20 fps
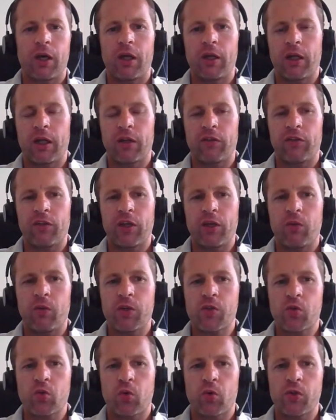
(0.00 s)
another thing
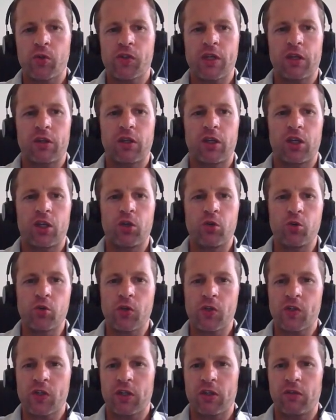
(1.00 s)
we saw is that the
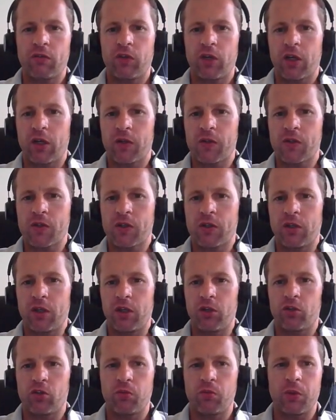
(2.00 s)
user certificates
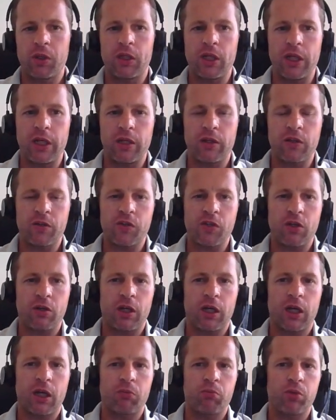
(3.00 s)
needed to be deleted so
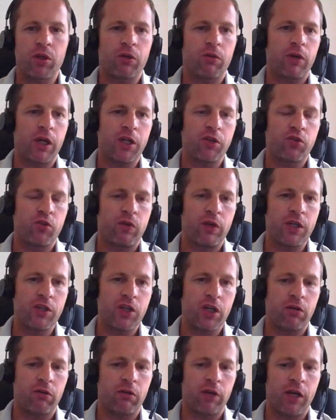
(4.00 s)
they can be
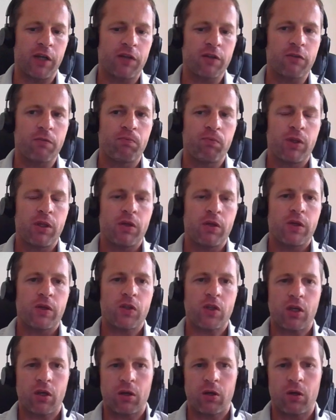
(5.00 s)
regenerated.
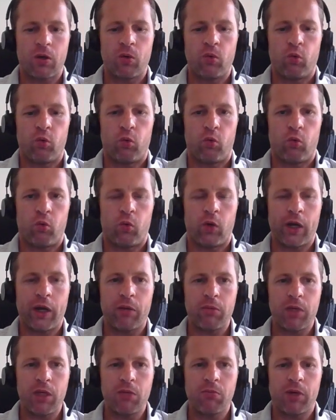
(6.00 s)
So what
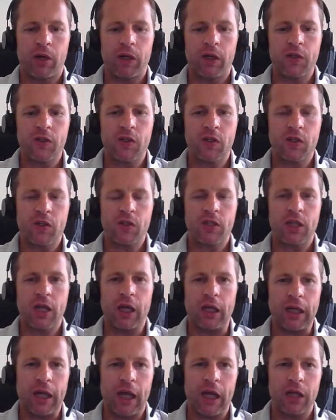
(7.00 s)
I mean by this is
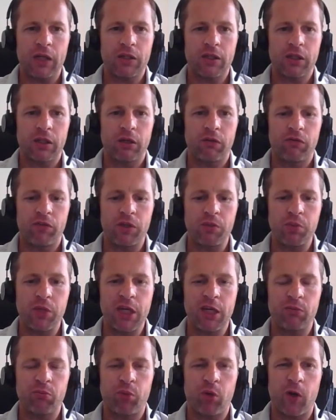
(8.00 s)
they had
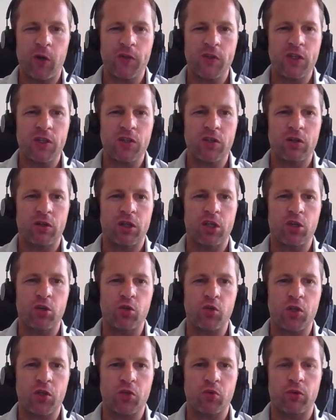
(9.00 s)
VPN policy, so the
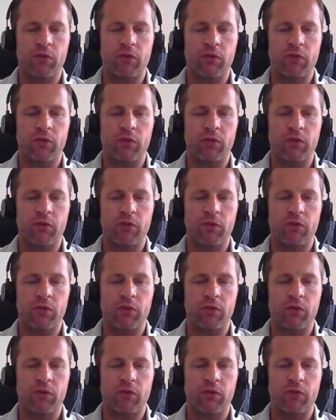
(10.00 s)
users would